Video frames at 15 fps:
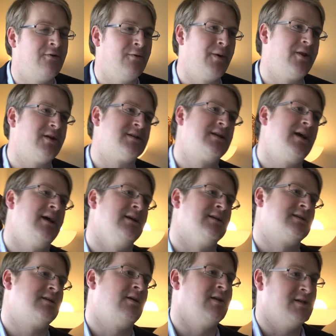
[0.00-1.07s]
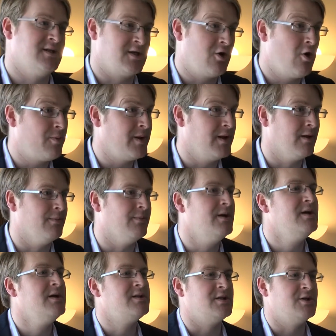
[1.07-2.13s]
from other states started to copy
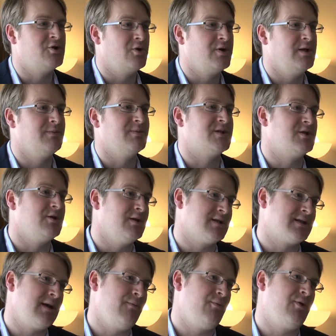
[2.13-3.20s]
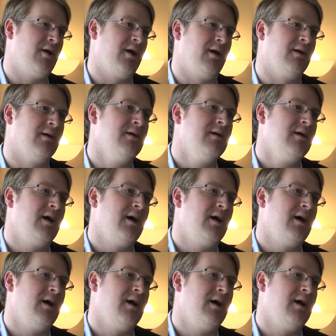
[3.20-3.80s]
them, to join them, to do the same thing.